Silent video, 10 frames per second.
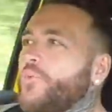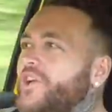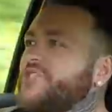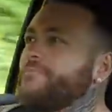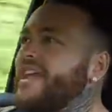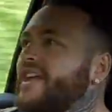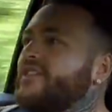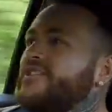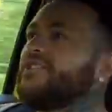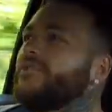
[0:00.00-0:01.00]
which
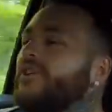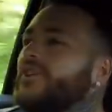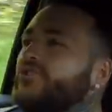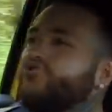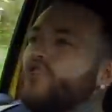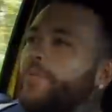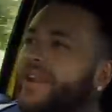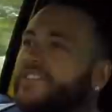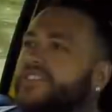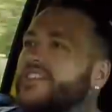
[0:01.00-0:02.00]
means drop
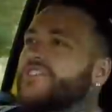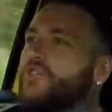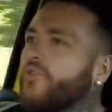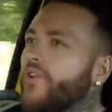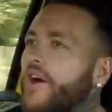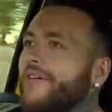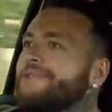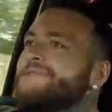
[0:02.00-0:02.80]
it into this corner.